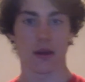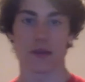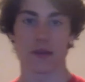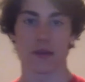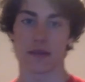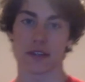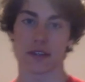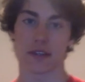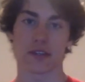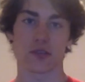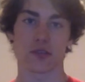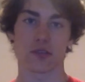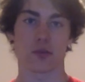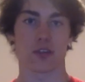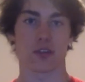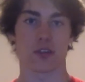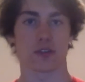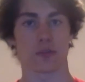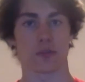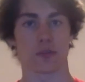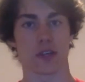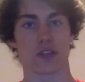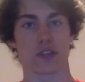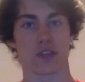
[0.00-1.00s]
This is what a
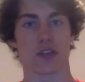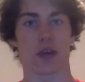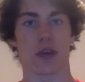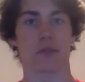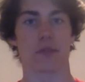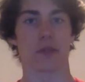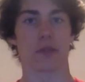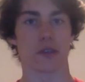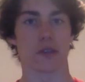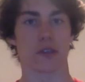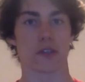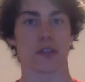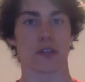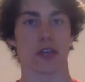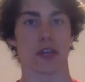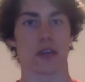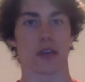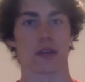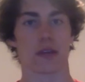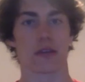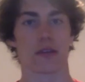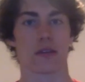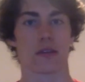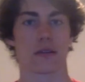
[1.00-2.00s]
speed trap looks
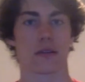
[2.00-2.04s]
like.